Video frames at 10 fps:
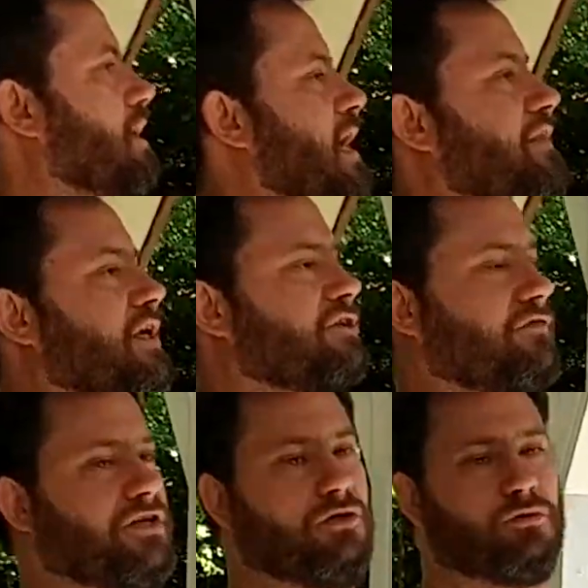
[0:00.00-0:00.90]
And the next
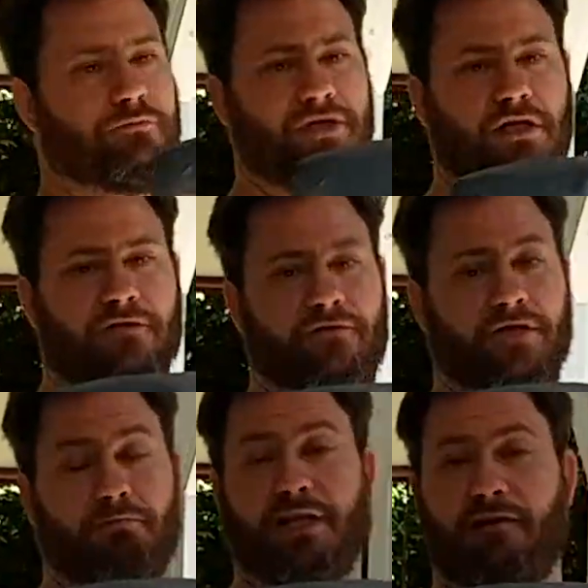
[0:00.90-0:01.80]
video will be of
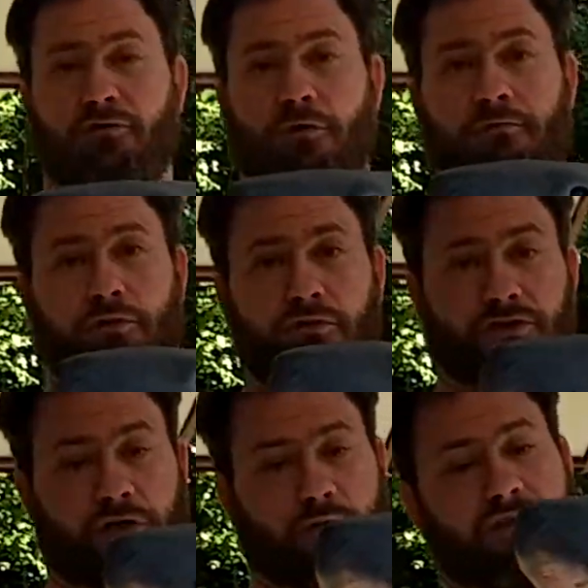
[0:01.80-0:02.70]
the platform Bruce
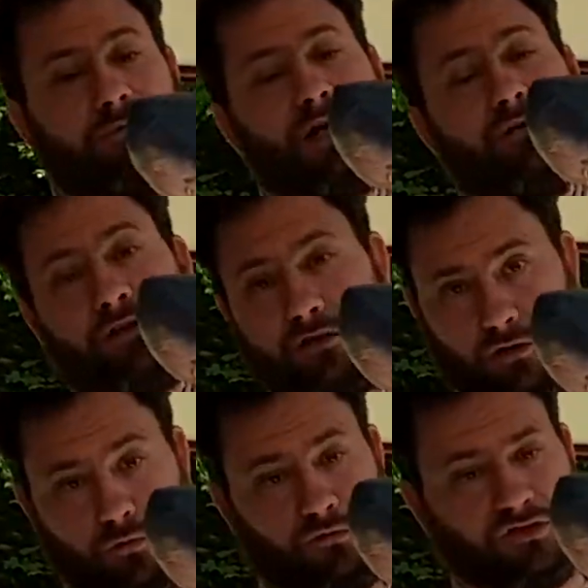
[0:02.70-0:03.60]
Shark with the mouth
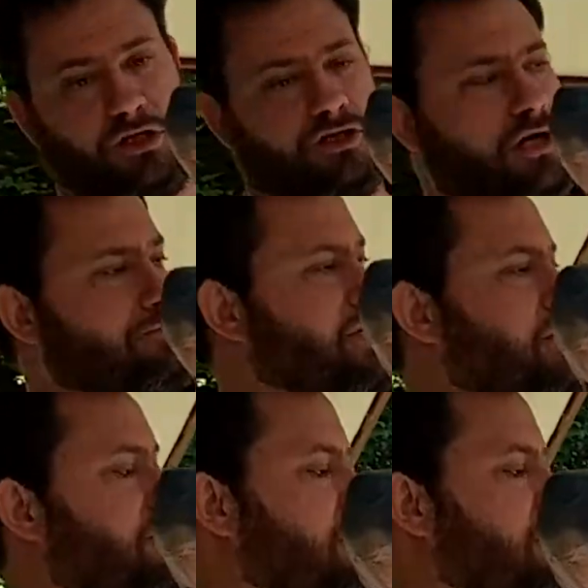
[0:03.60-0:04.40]
closed in a chomping